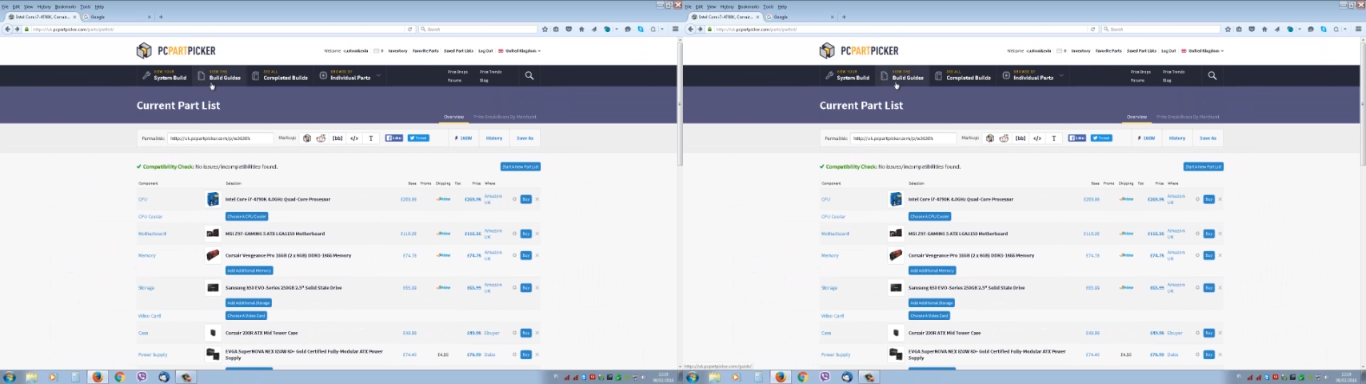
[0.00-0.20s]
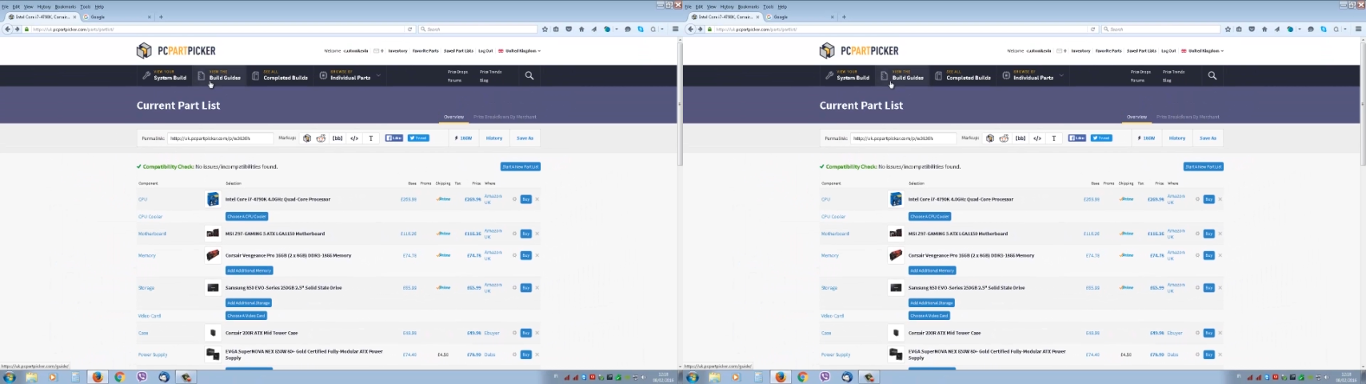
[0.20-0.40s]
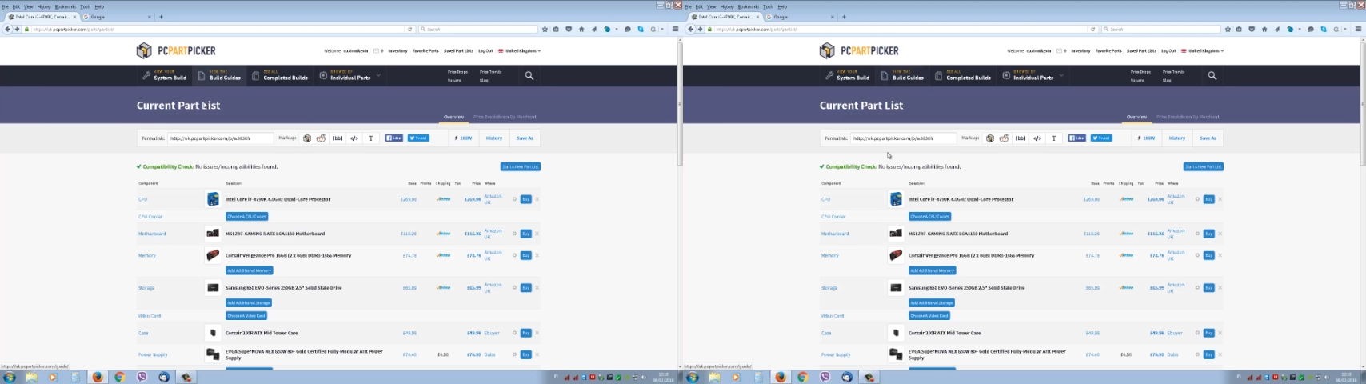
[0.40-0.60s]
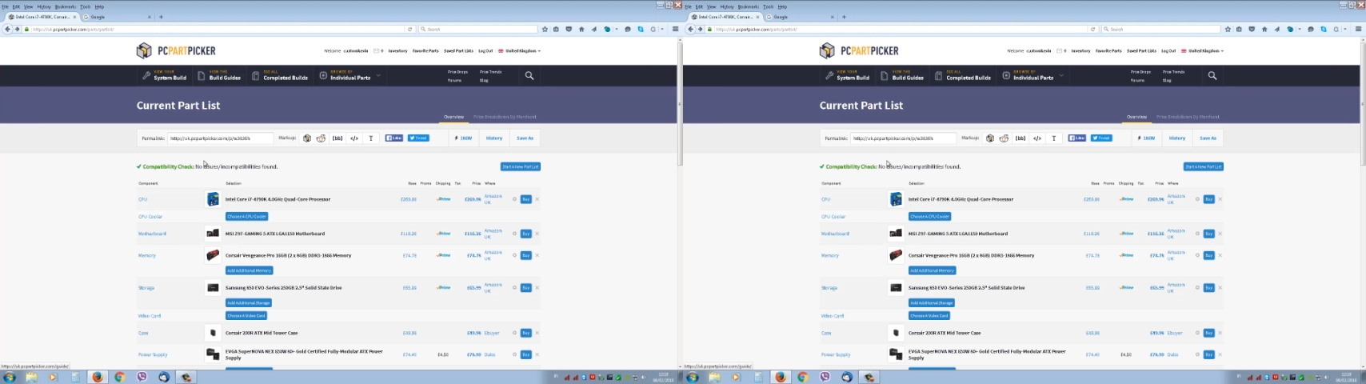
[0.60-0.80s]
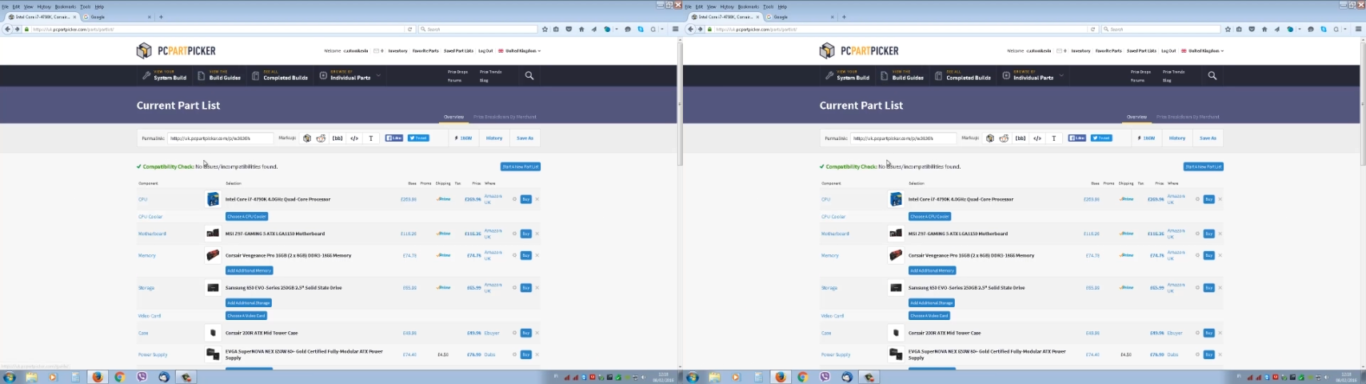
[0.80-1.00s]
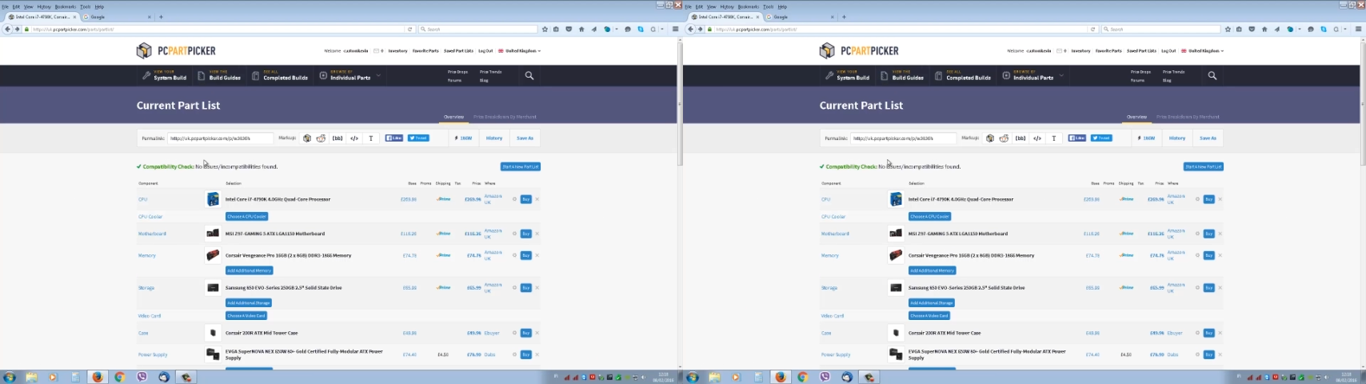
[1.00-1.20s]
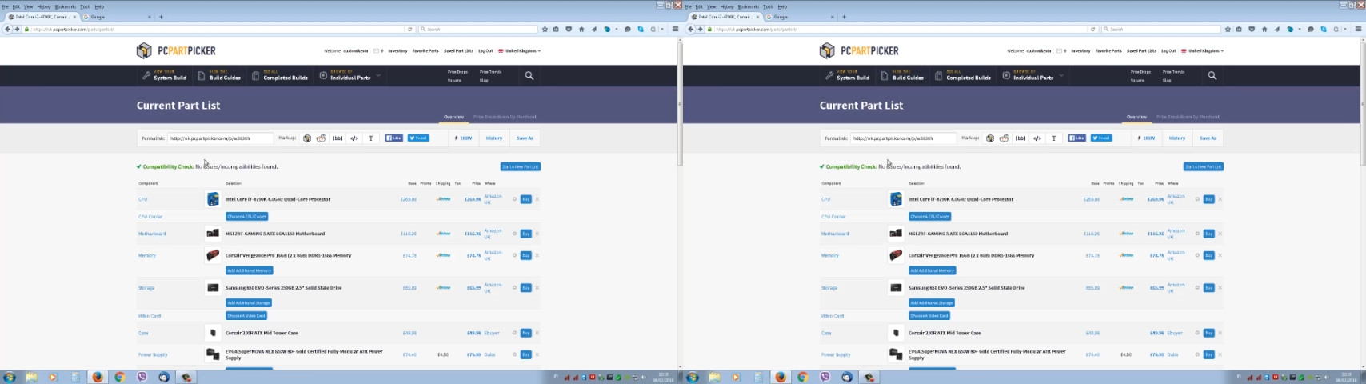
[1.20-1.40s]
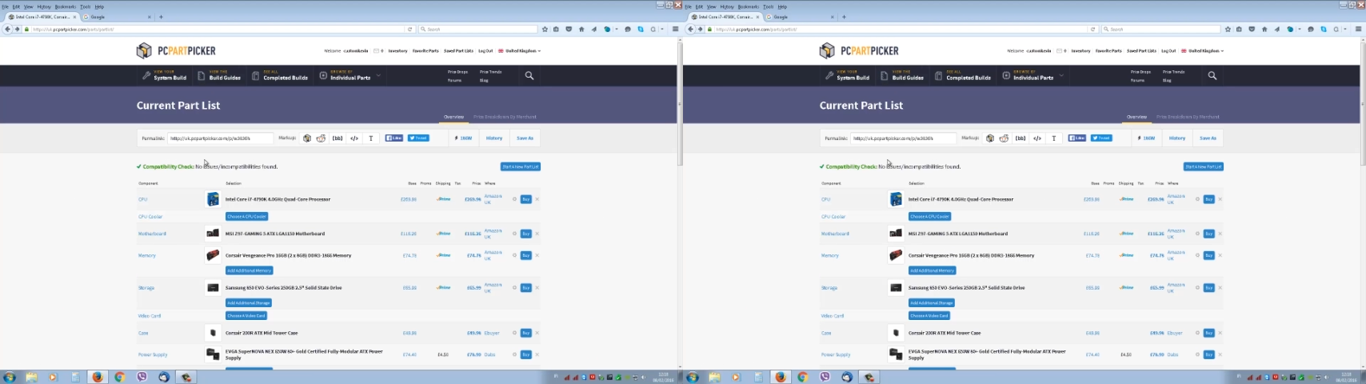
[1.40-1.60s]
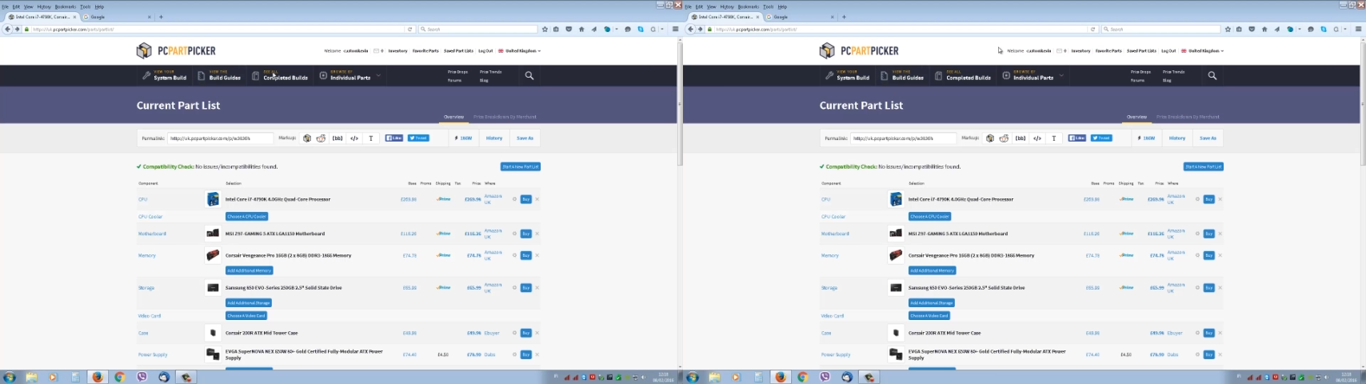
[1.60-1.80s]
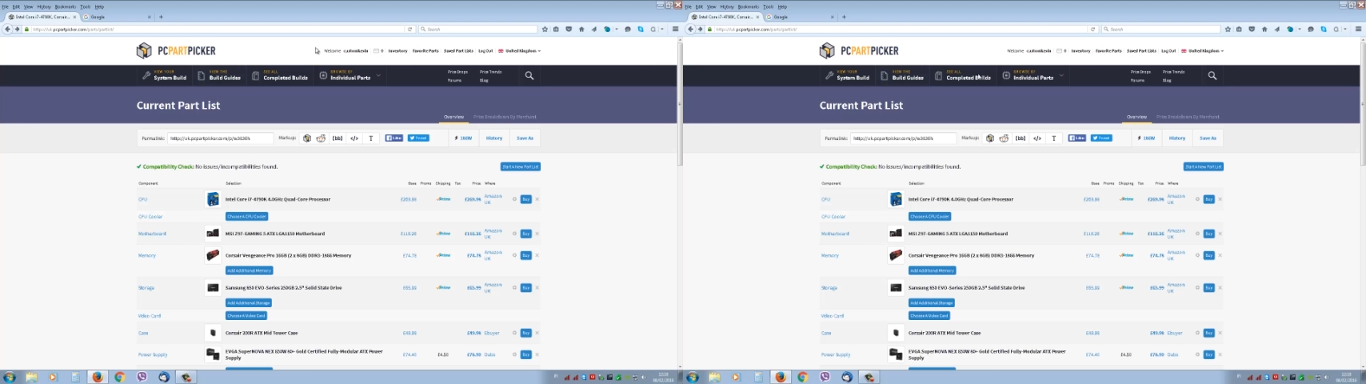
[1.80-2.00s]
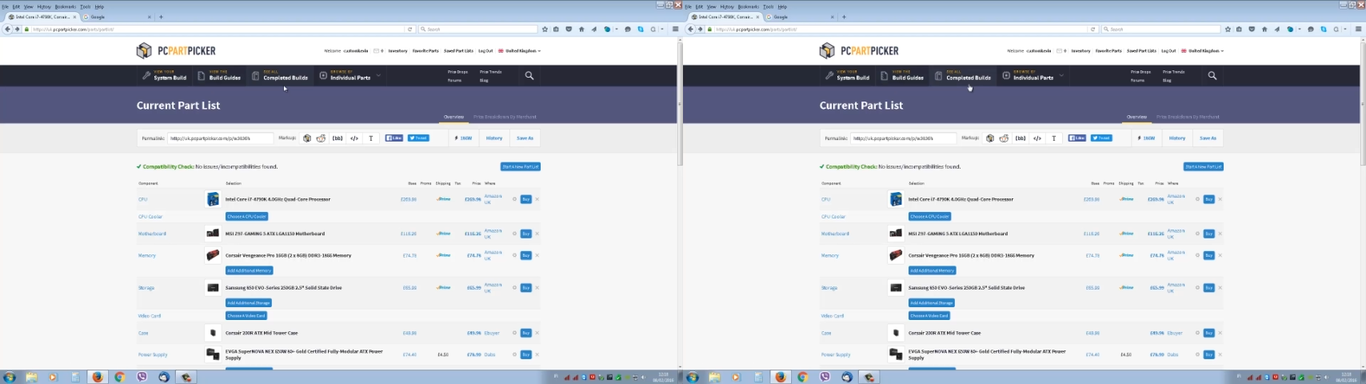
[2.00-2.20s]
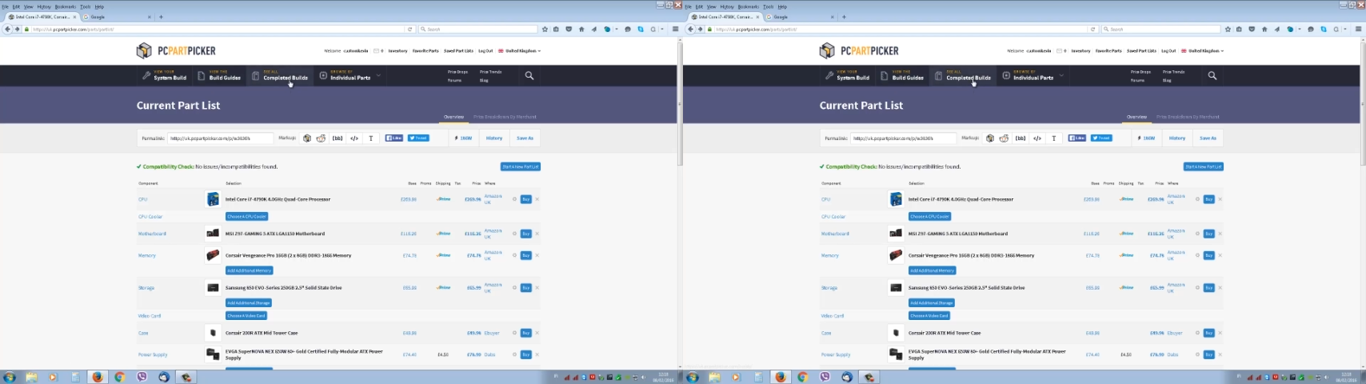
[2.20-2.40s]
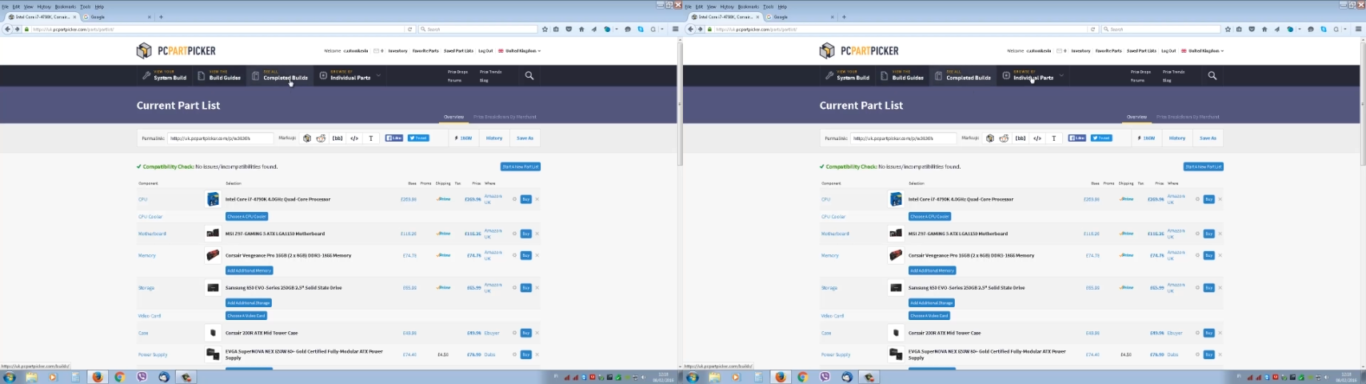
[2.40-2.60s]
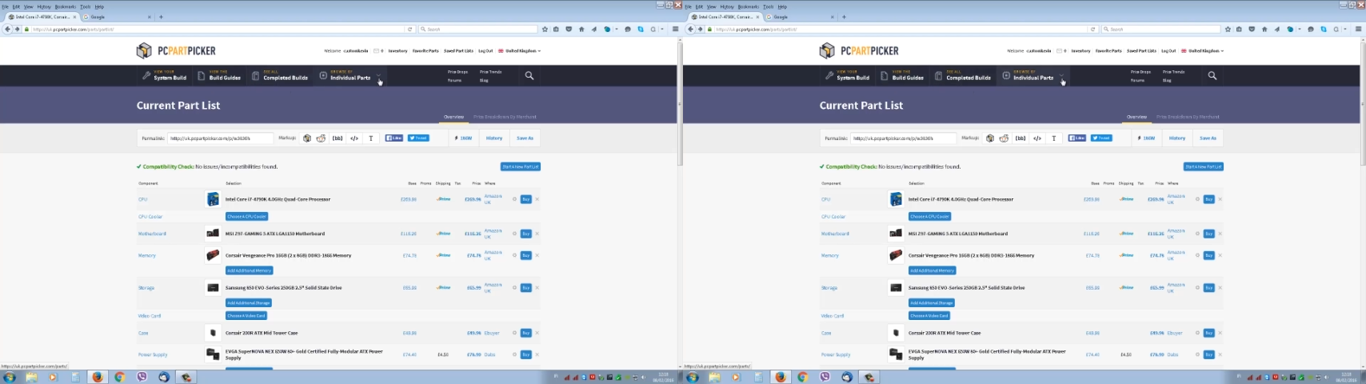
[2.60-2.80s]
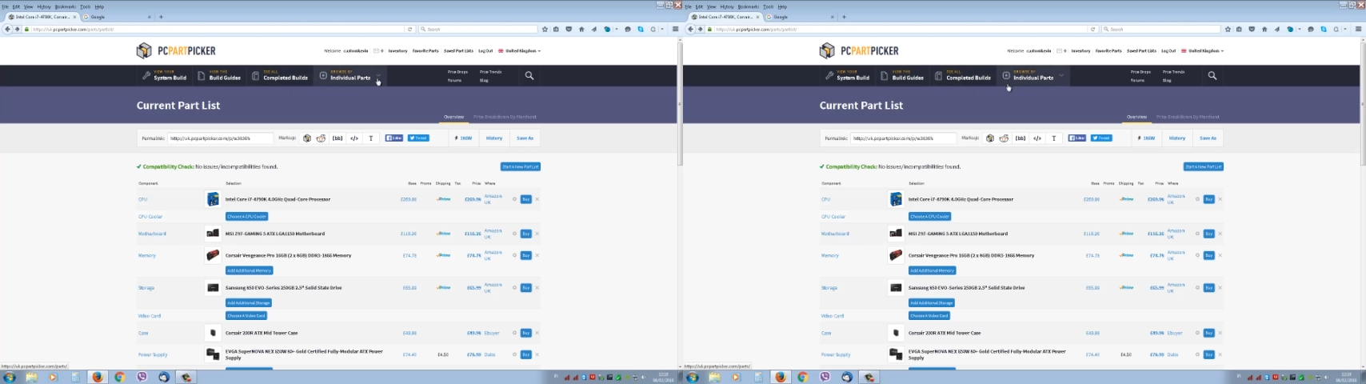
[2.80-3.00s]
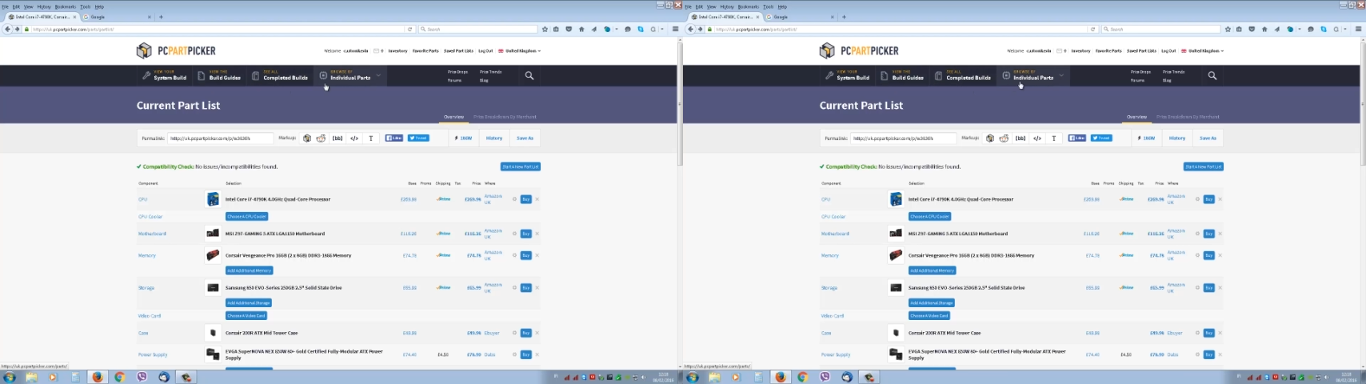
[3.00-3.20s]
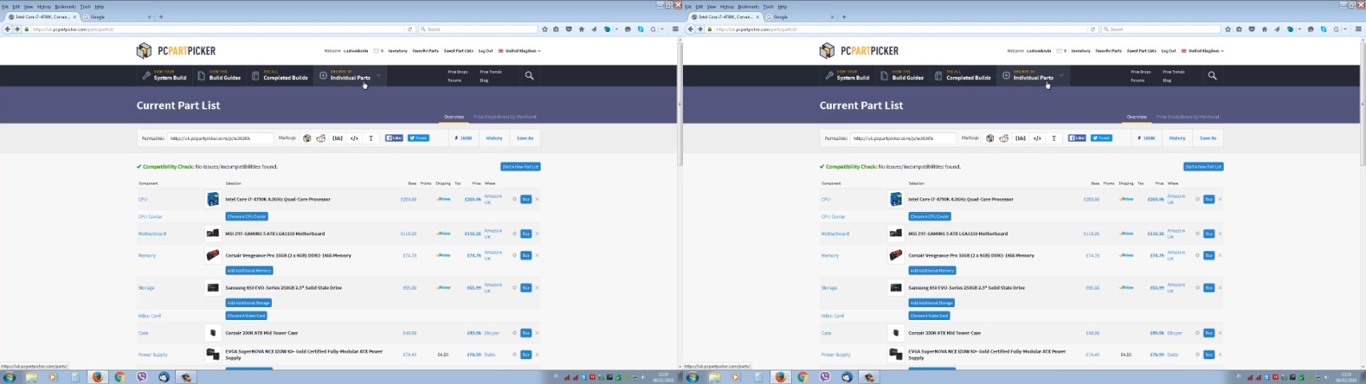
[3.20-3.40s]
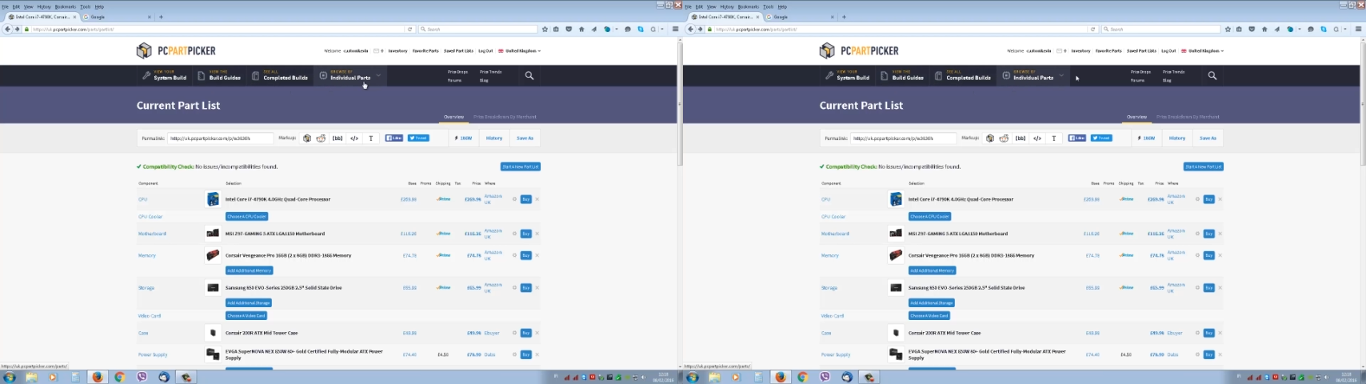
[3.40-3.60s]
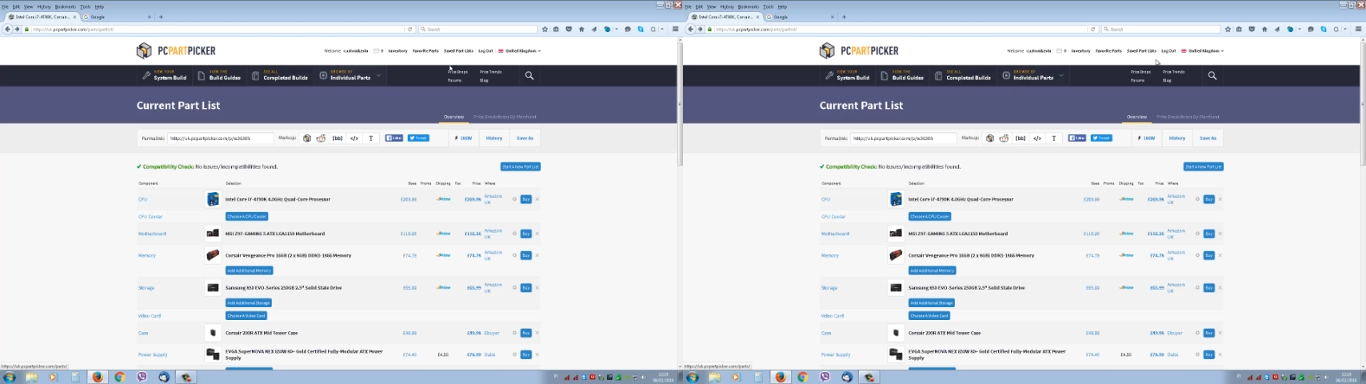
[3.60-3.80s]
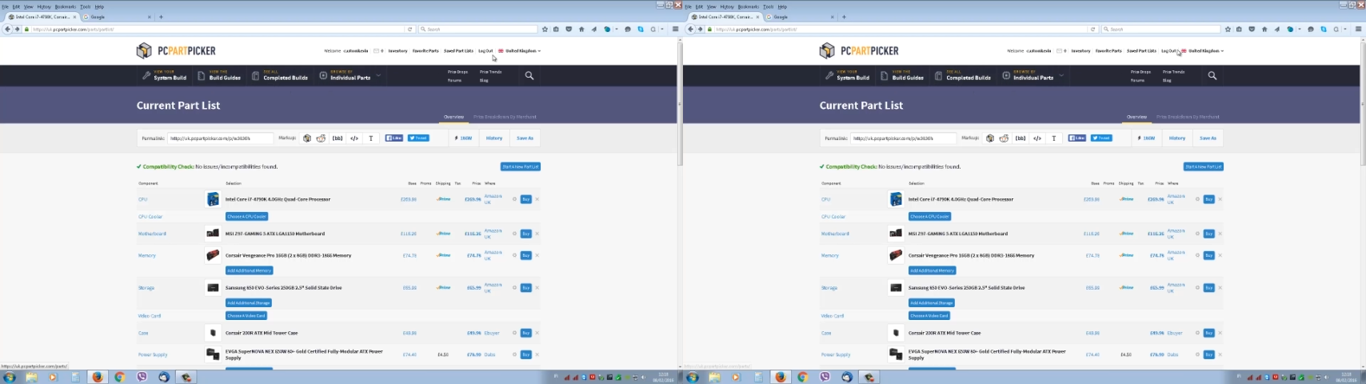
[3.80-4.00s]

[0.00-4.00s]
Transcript: Nobody's mouth can be seen.